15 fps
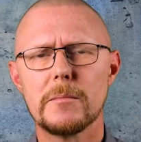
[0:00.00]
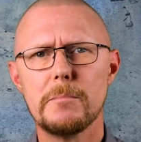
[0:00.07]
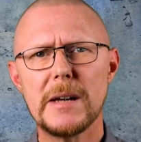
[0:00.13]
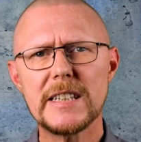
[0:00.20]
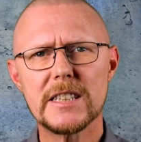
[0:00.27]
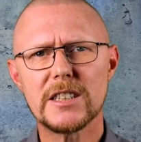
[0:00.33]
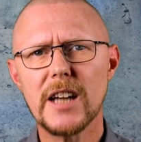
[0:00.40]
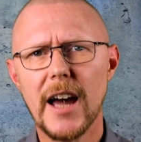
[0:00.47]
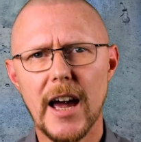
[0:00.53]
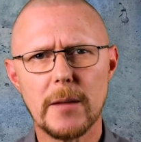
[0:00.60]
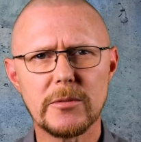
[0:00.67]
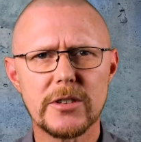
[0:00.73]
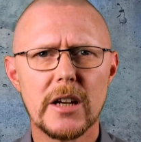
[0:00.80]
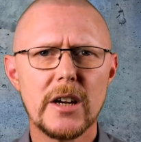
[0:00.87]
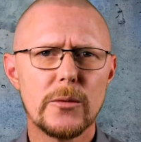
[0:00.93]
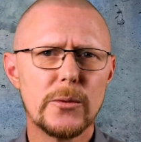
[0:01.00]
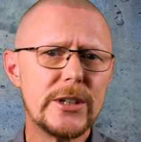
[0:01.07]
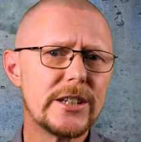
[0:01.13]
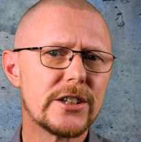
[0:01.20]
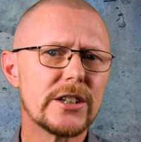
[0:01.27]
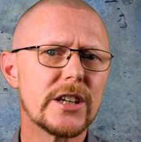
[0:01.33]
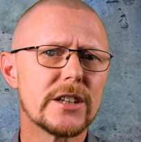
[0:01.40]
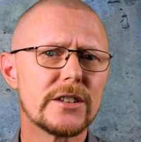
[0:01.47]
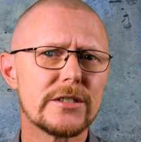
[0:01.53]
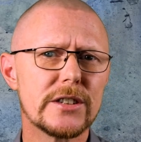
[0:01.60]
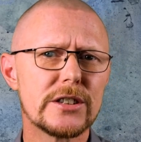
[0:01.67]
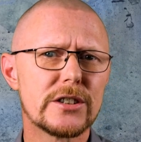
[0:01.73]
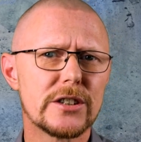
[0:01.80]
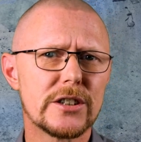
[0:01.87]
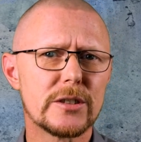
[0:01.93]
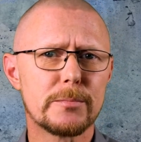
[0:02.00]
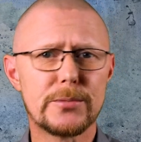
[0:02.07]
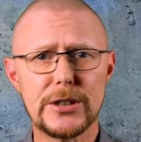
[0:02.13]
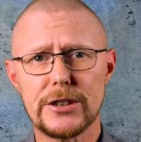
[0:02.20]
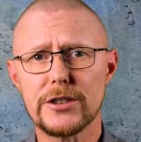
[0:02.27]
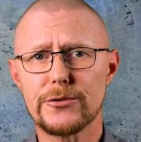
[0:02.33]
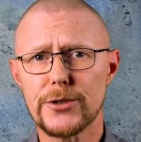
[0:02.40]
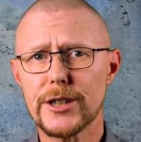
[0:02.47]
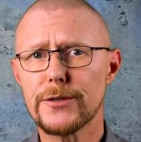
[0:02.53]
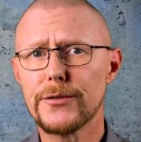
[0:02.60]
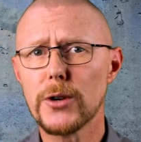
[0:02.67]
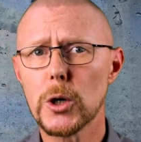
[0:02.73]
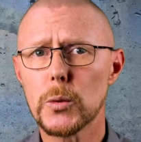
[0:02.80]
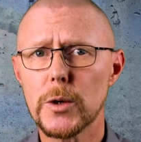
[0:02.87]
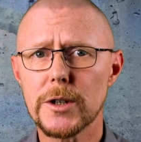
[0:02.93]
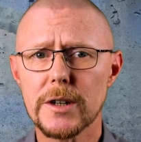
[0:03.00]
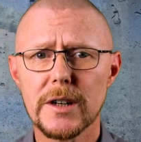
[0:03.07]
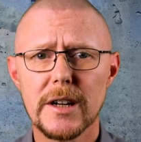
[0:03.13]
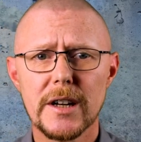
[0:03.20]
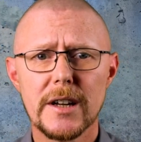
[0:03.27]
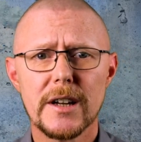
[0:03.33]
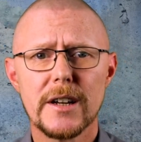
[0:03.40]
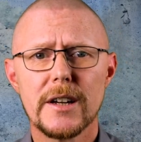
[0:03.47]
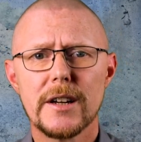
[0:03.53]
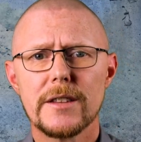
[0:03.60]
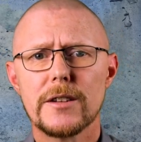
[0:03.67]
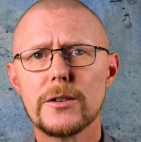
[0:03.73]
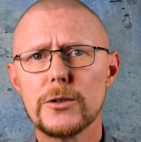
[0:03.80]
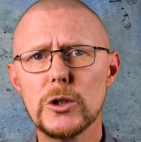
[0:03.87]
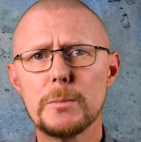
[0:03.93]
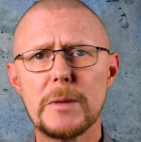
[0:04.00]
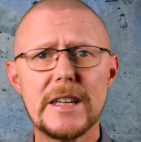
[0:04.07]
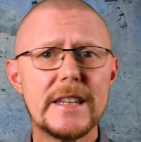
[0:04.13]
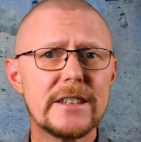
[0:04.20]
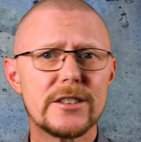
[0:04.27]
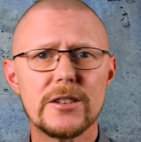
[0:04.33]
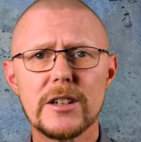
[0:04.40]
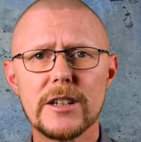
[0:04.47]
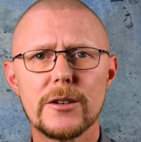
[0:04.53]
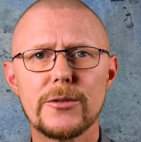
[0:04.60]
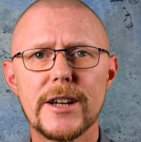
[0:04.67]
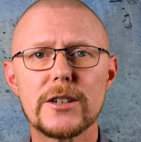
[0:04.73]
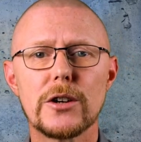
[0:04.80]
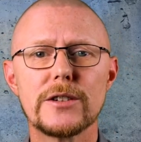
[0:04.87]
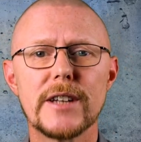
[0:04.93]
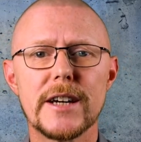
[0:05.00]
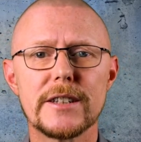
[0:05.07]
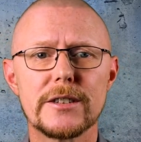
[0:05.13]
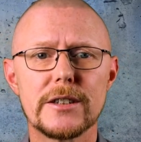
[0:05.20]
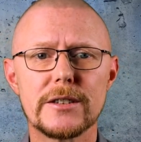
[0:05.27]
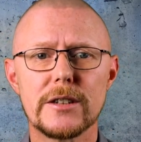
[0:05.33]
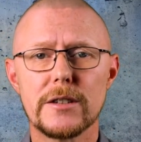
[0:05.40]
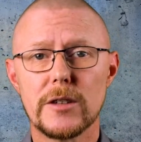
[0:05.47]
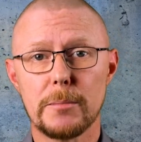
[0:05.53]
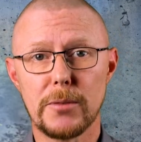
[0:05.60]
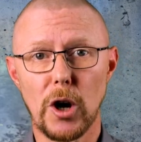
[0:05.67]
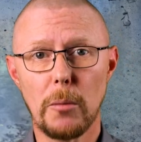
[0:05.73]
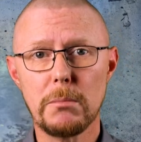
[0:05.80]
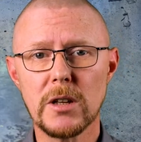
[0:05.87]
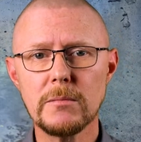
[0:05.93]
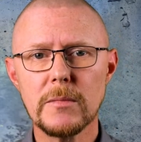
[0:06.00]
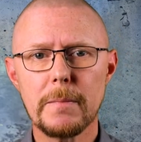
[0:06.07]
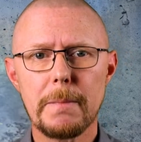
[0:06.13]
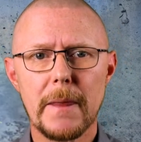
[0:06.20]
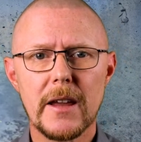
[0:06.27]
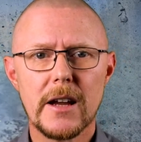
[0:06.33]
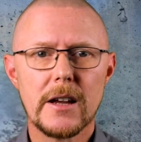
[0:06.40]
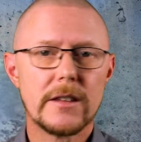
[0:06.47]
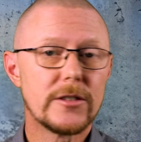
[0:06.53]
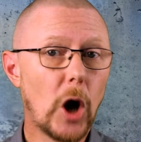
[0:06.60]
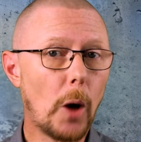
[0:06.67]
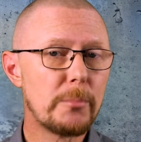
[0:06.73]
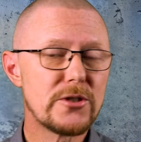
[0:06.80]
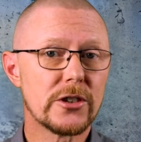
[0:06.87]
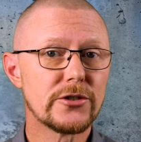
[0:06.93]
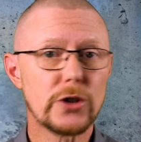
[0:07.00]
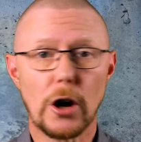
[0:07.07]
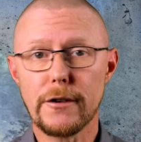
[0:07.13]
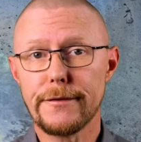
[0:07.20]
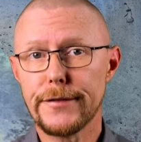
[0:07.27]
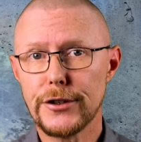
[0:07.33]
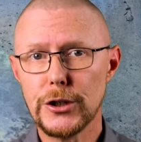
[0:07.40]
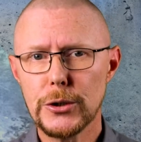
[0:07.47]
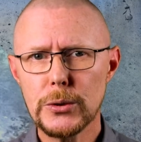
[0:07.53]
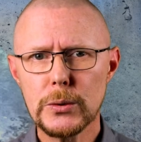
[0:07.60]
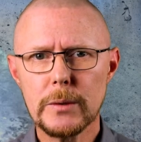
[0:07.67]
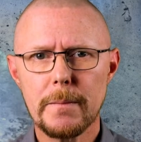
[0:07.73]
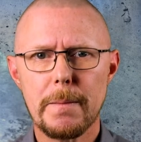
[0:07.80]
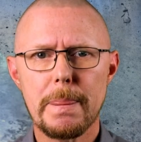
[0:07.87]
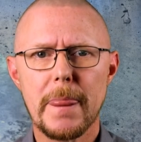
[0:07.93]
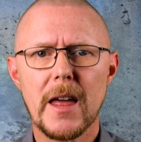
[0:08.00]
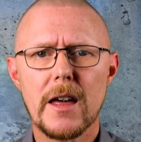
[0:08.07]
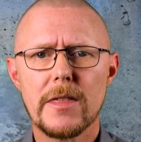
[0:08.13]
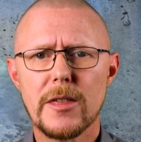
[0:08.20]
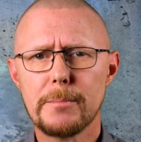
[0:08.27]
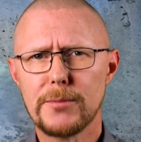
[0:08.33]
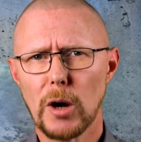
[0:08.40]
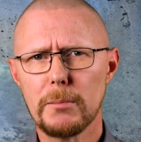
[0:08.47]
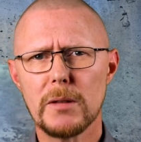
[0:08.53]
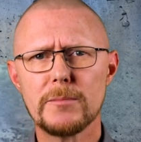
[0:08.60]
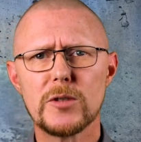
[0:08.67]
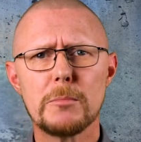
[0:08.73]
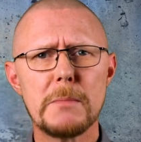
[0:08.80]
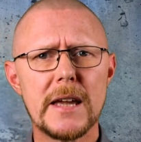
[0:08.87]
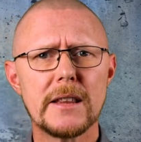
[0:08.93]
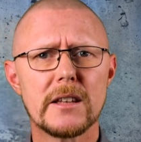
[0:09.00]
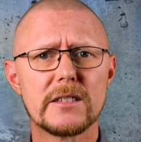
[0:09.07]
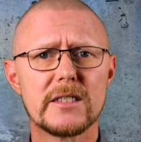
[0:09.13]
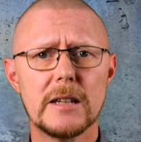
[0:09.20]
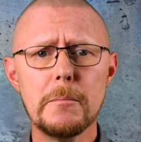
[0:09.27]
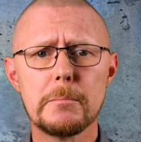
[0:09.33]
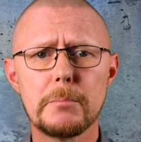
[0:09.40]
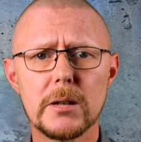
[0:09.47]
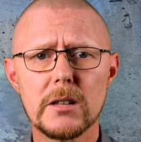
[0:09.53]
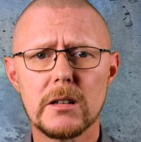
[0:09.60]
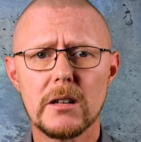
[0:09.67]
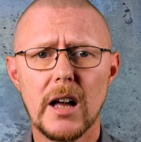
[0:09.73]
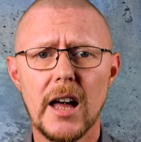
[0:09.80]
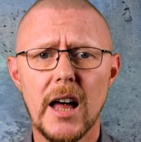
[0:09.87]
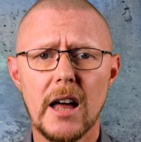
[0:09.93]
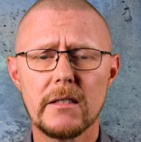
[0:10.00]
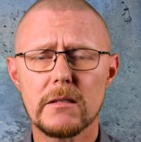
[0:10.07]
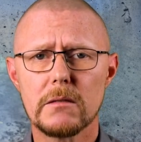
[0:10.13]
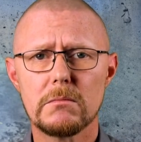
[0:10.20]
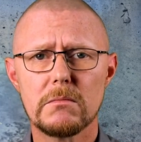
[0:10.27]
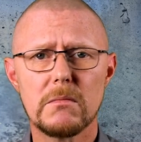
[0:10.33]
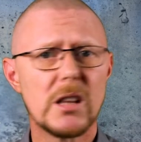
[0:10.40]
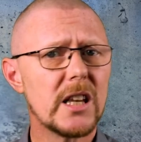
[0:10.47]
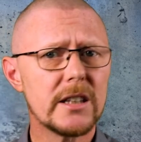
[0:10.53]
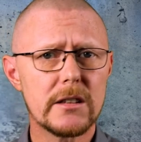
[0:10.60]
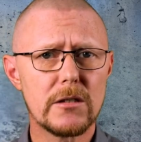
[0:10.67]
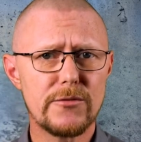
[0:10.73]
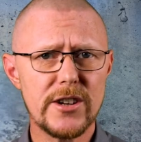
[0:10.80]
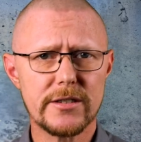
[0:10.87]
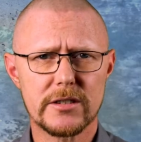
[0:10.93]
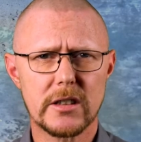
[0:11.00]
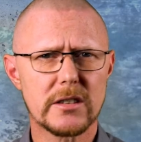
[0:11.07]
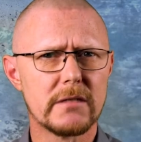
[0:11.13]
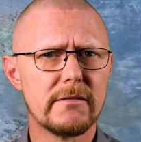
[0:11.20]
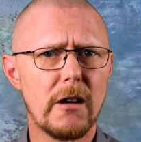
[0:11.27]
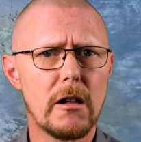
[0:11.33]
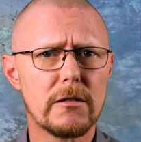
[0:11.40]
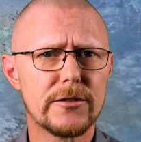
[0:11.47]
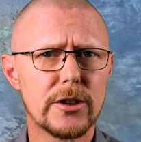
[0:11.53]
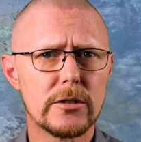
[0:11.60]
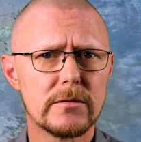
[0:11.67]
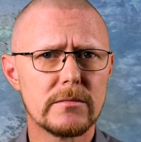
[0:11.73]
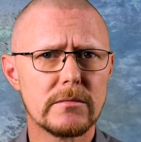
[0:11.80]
Many times, reaching a decision is pretty straightforward. The group easily recognizes the problem, the options are few, the problem domain simple, and little risk is involved.